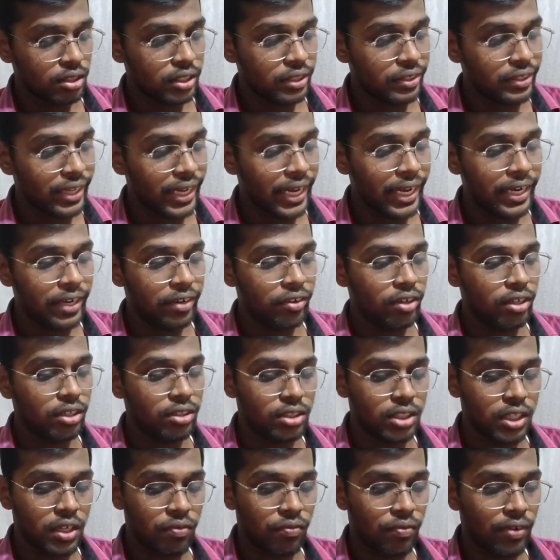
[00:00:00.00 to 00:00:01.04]
the directory
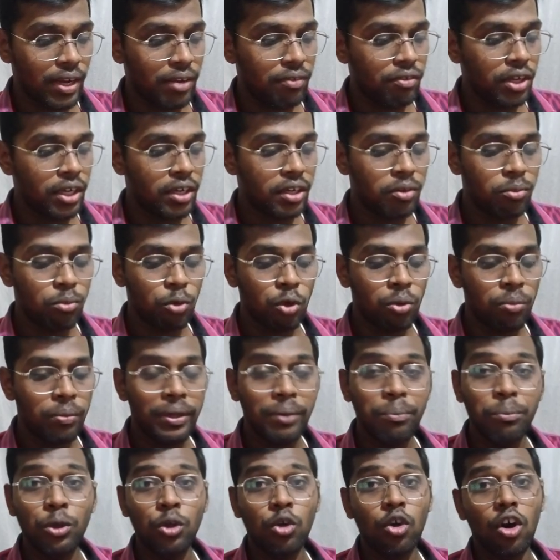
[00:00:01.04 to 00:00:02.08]
itself. Why we are
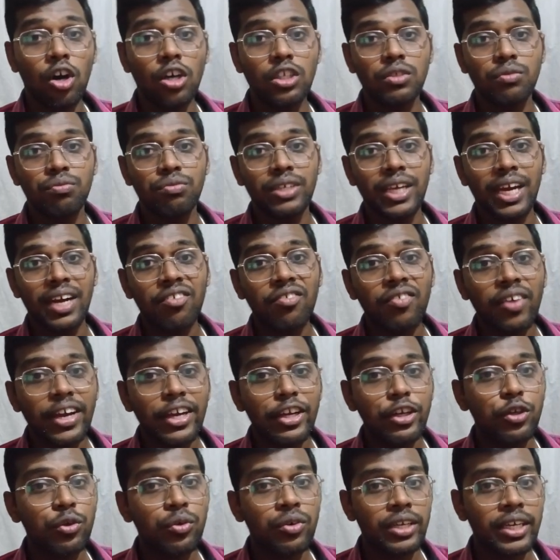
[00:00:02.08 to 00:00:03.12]
removing it? Because we are
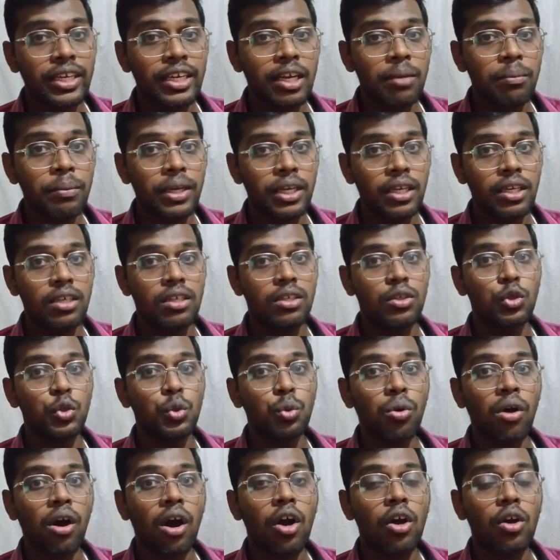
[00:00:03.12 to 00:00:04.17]
trying to rename it
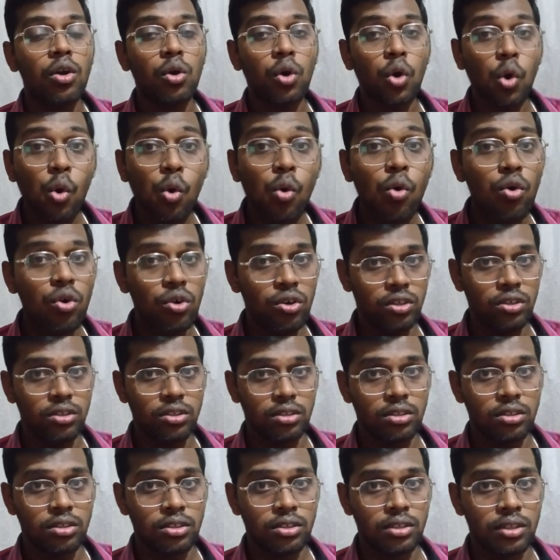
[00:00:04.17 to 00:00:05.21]
to our
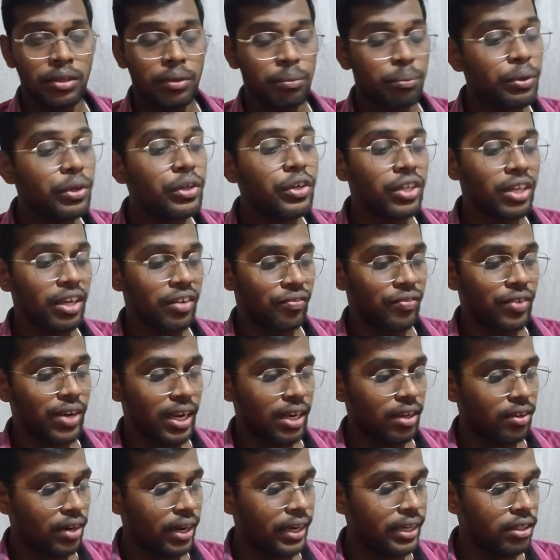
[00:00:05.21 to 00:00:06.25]
own particular
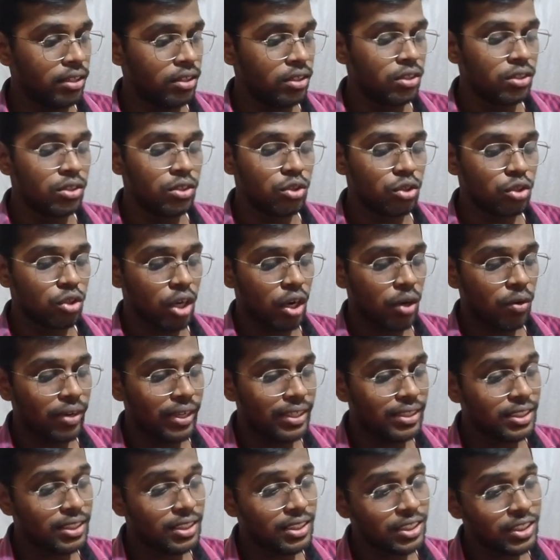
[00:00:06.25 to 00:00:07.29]
file, right? So now
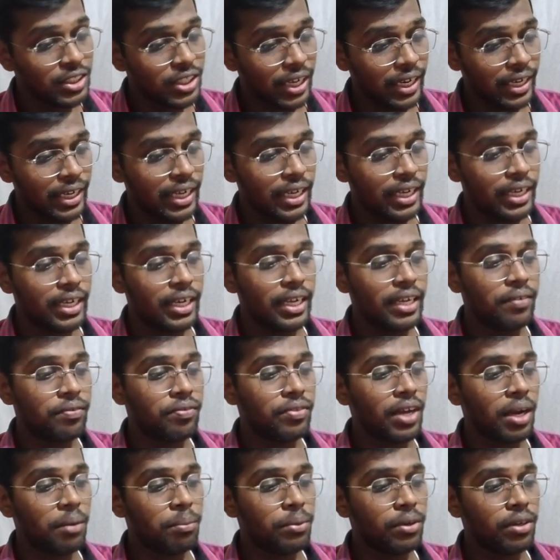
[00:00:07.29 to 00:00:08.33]
let's check it
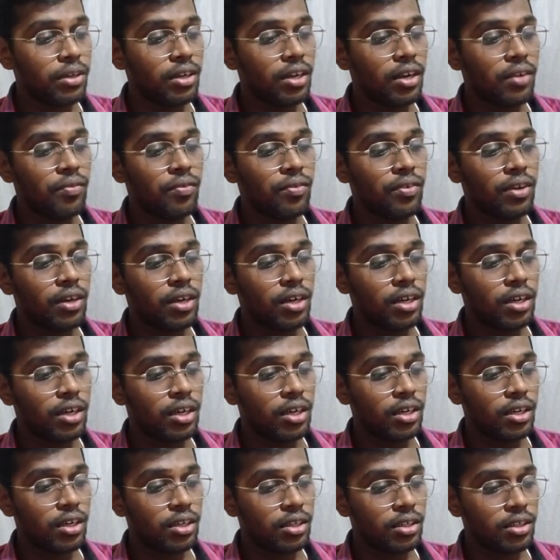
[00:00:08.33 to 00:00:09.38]
if that particular,
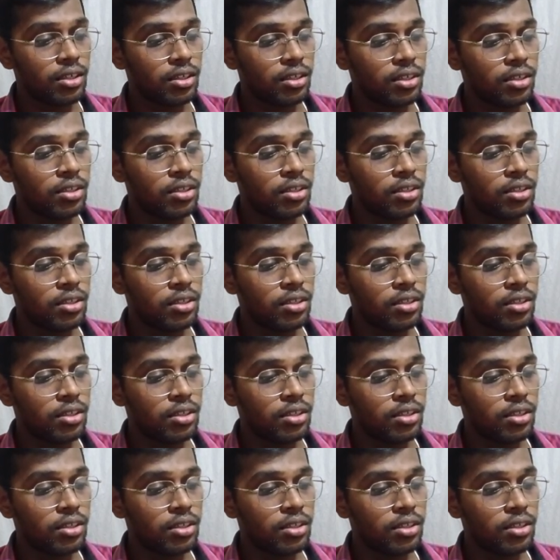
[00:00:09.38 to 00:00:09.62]
uh,